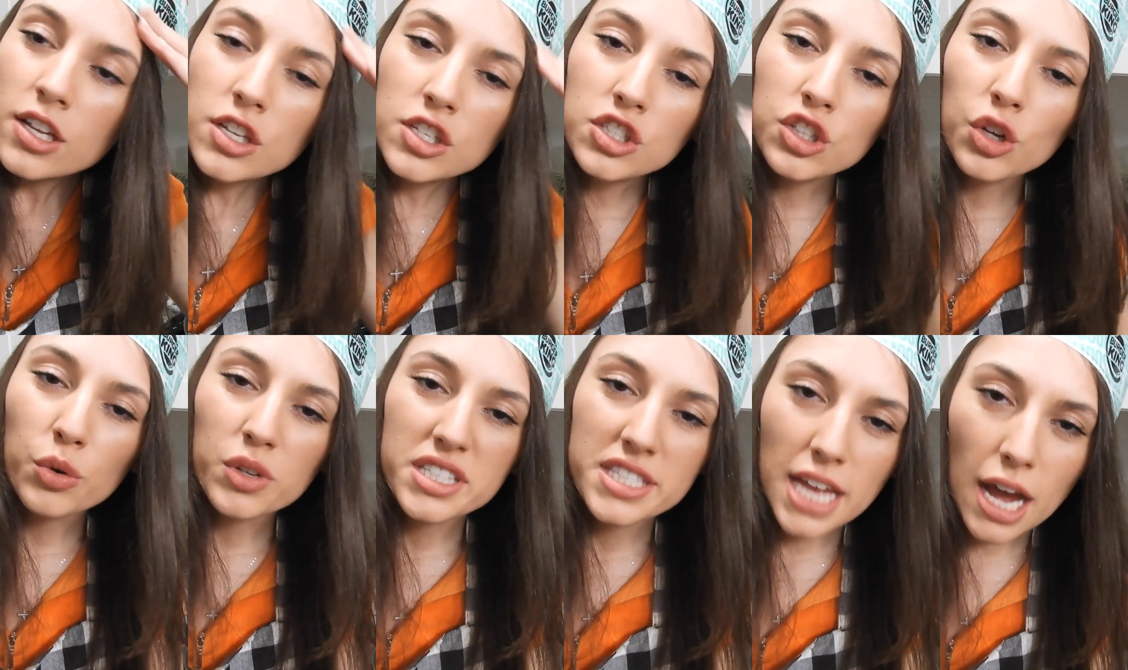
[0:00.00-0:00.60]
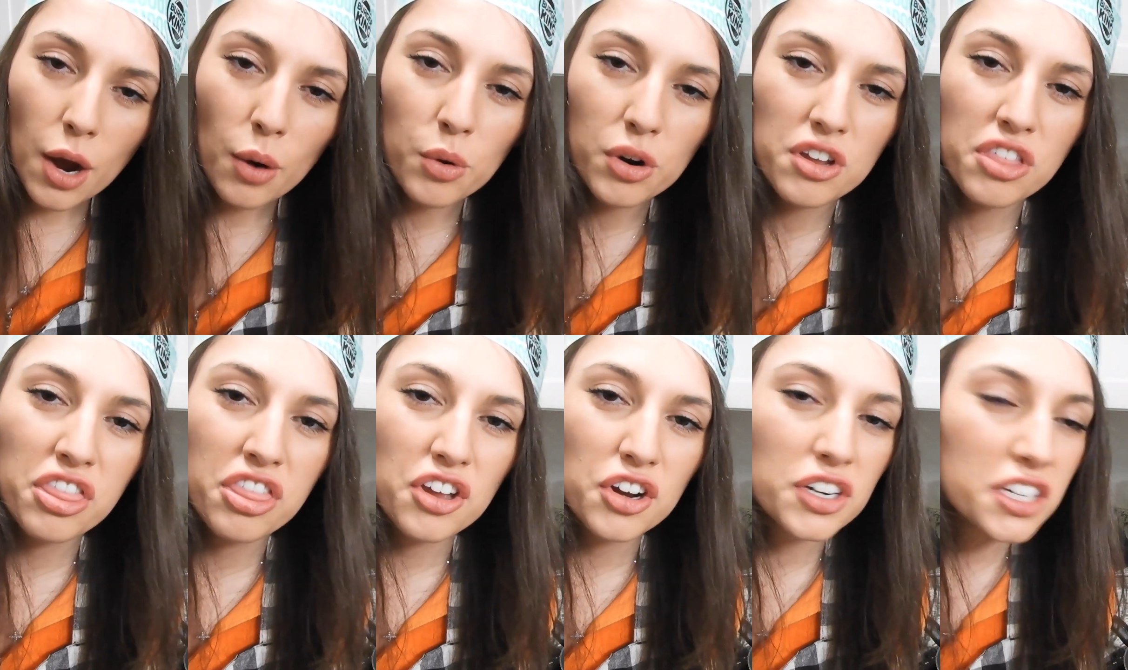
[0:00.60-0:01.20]
so it's hour
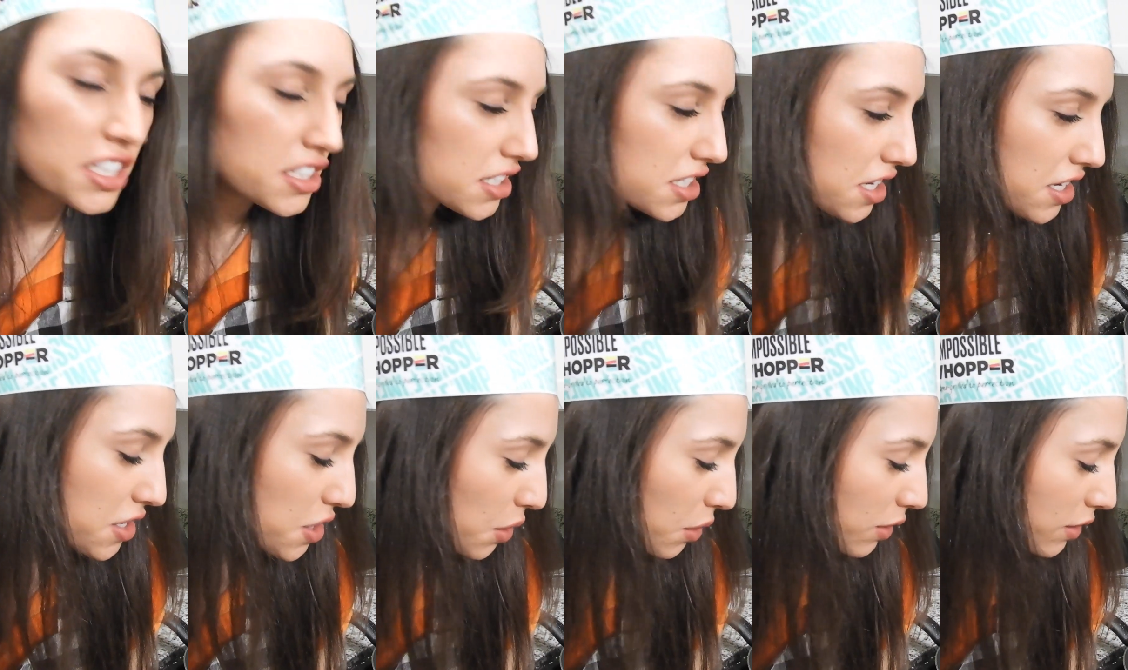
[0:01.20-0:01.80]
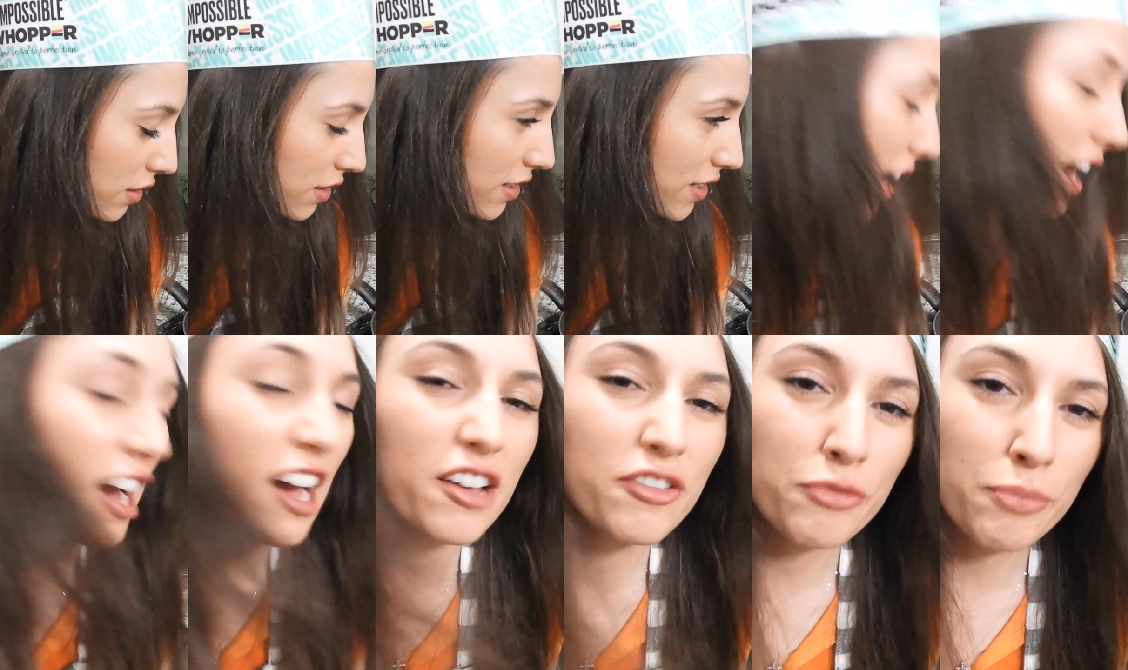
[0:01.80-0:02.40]
32.
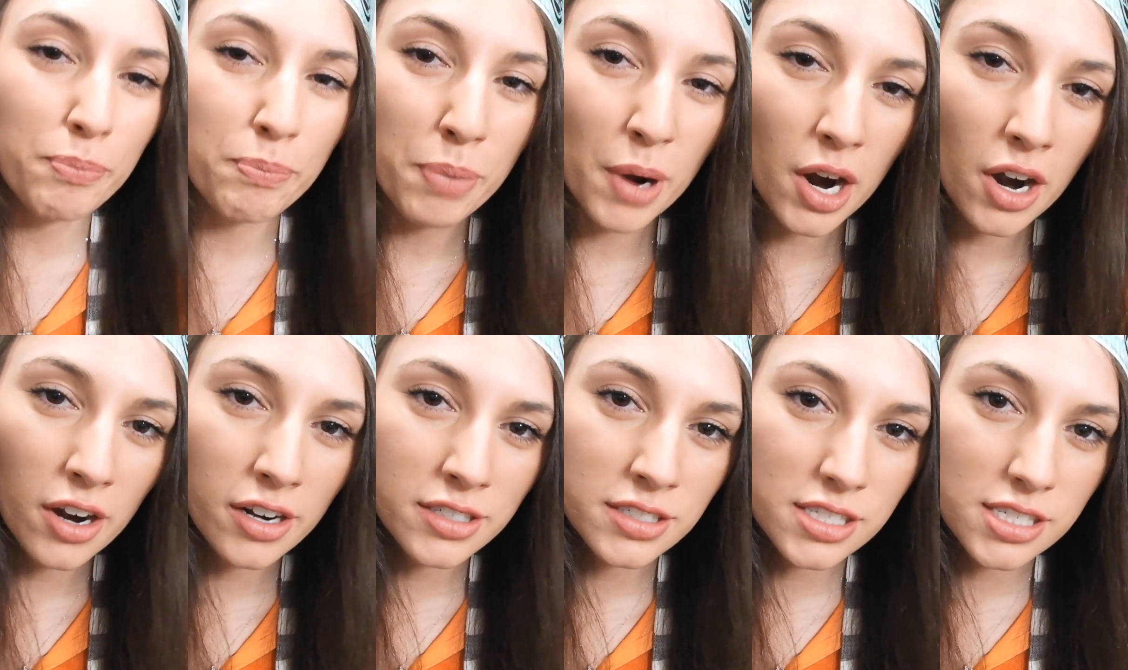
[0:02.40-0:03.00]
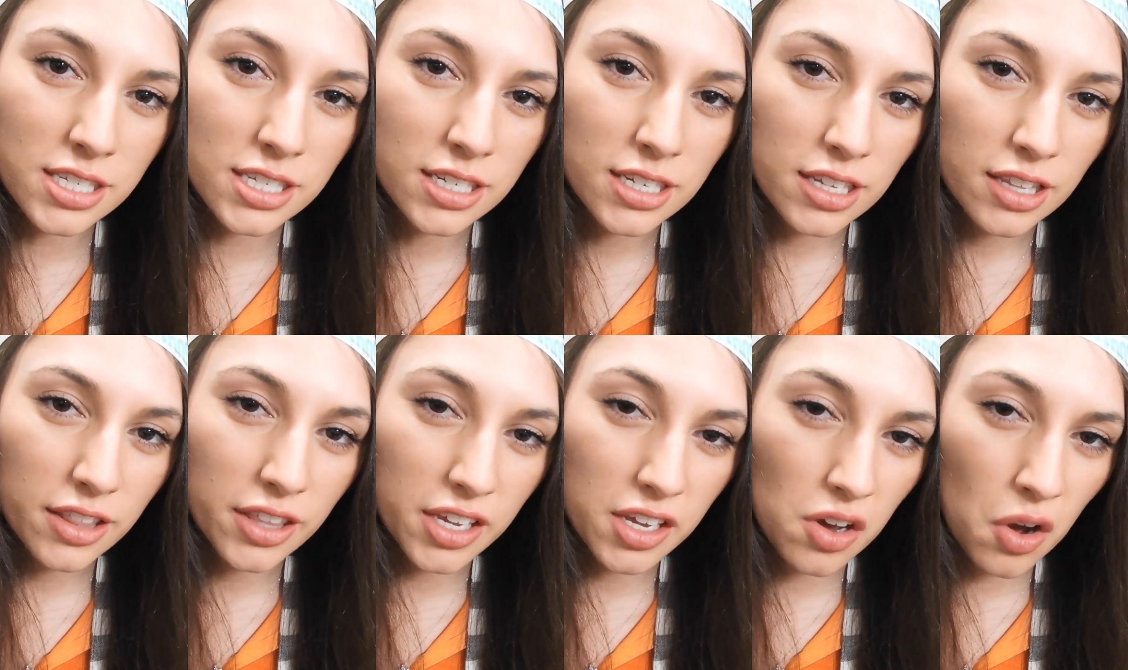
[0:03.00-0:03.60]
I've burnt
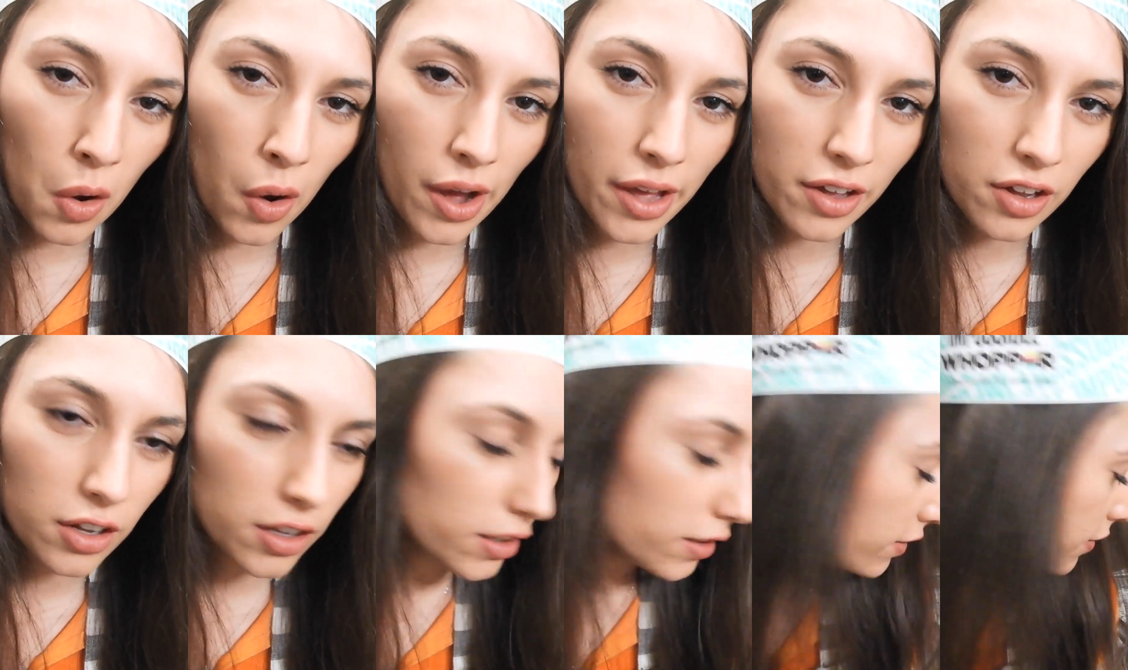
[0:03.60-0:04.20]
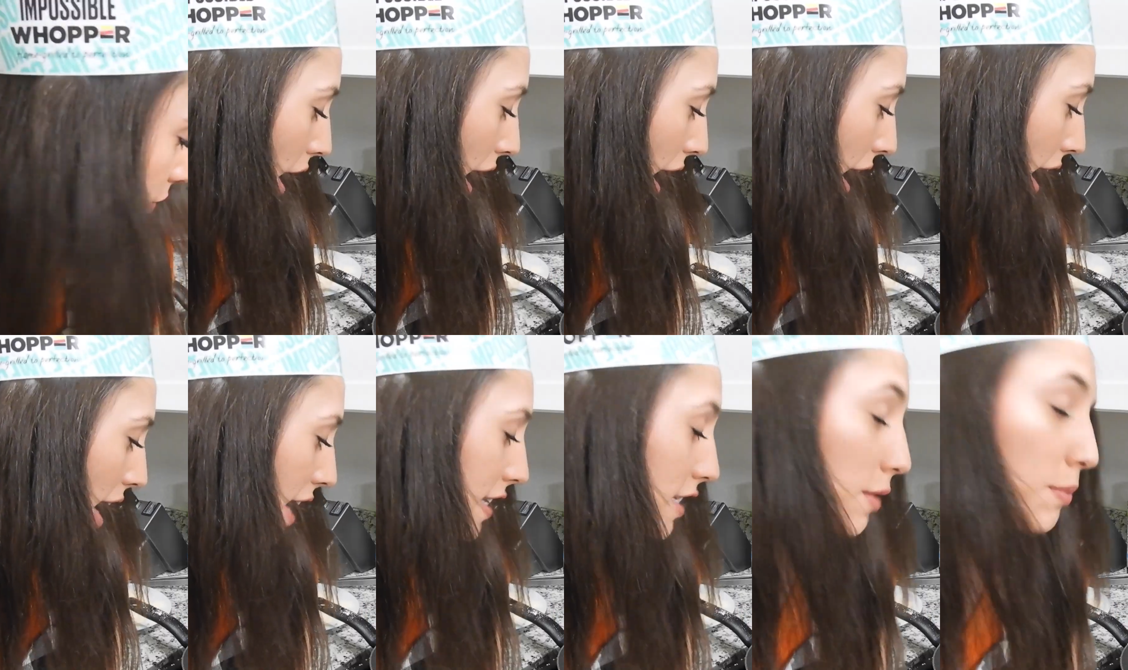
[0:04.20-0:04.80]
the oil
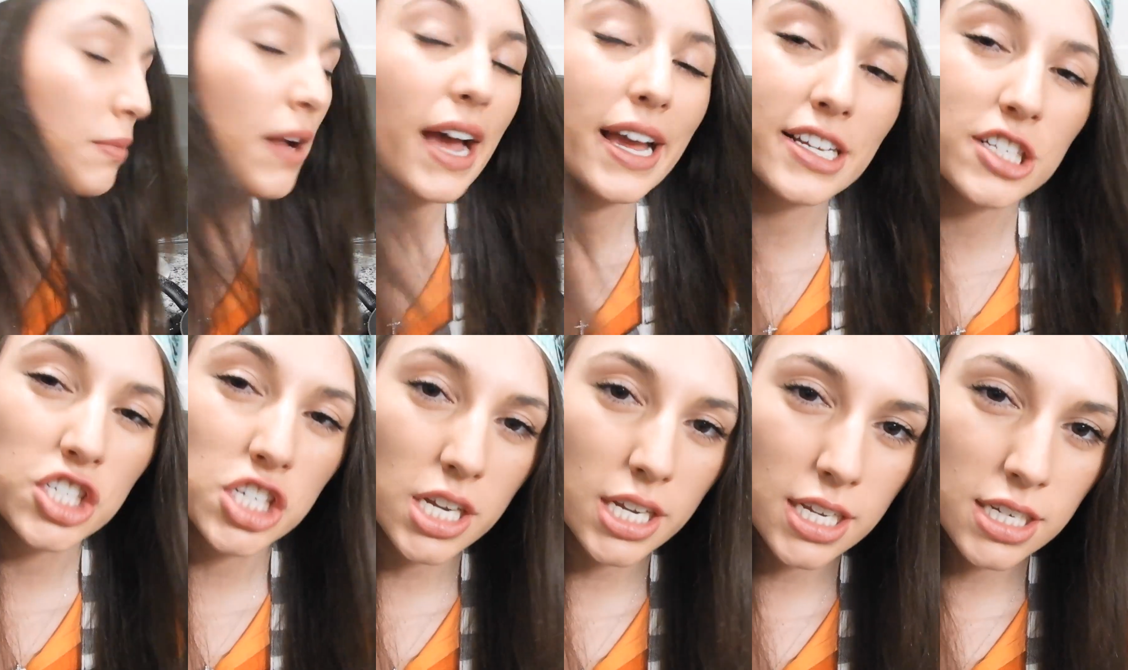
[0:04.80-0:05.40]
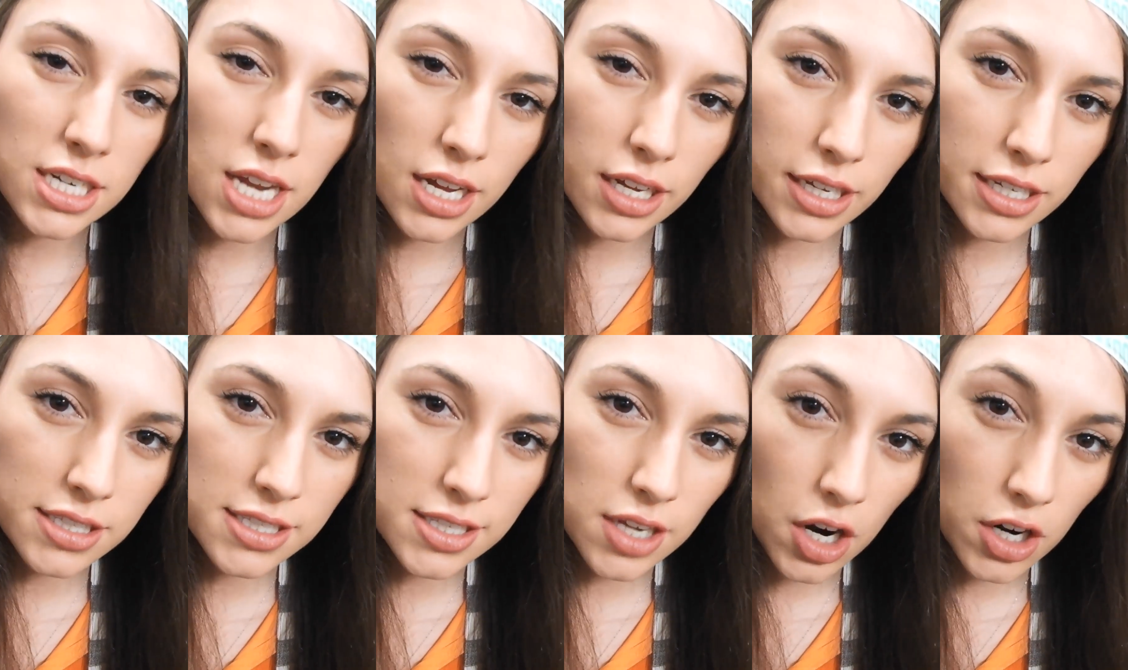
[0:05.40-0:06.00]
and my chicken
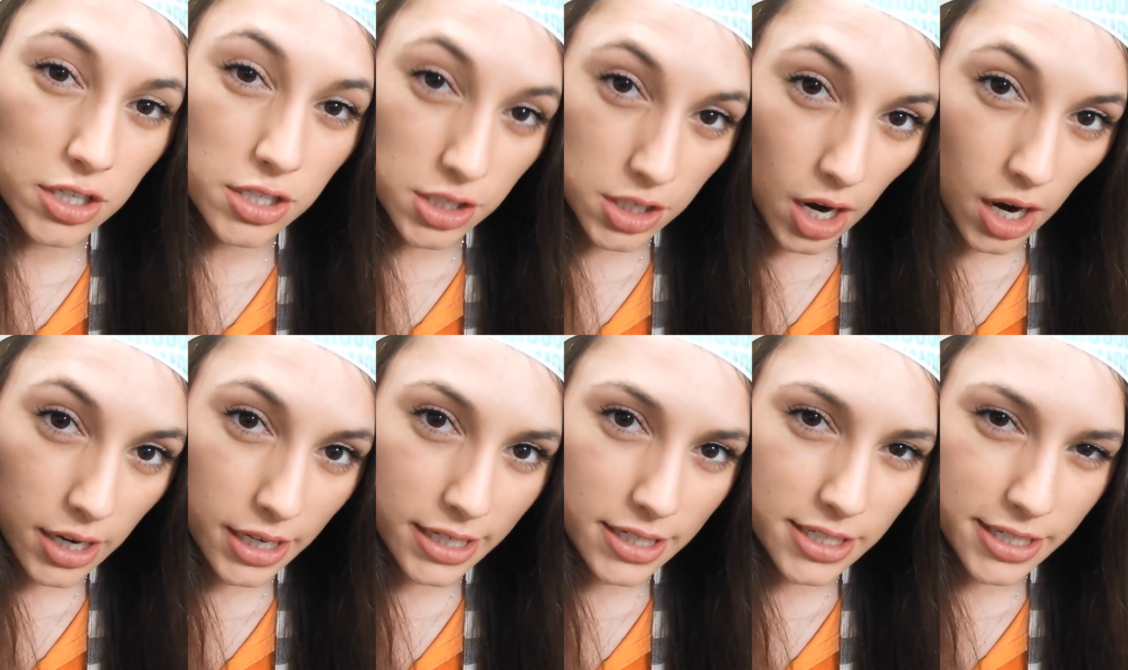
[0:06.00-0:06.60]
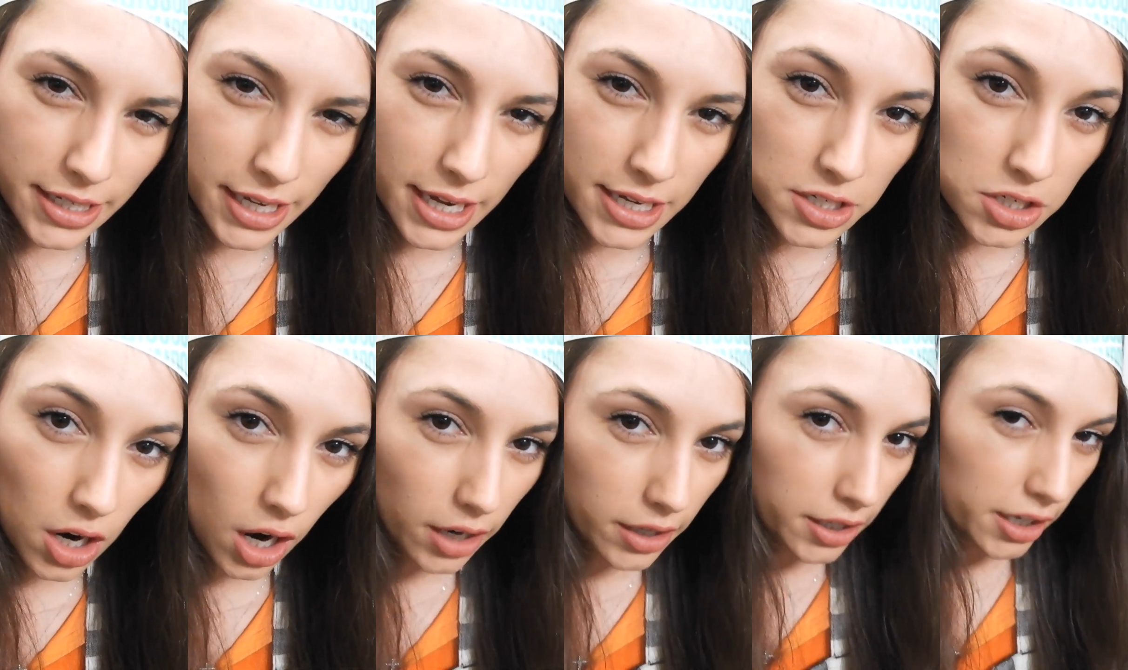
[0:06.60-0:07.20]
nuggets are starting to get
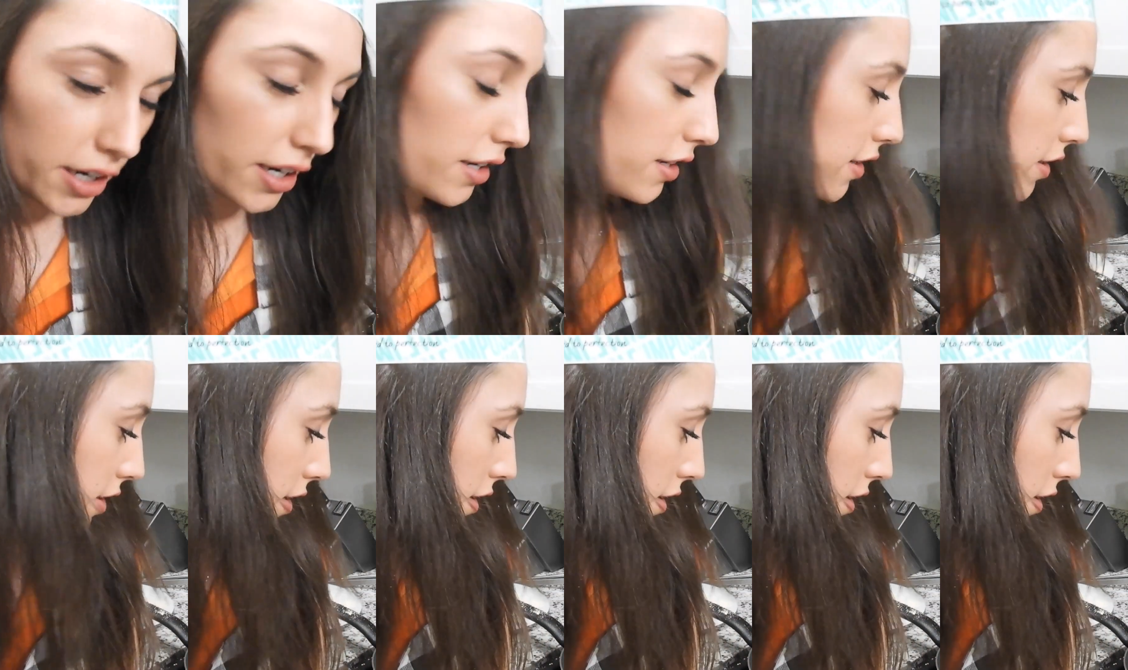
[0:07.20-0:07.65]
darker.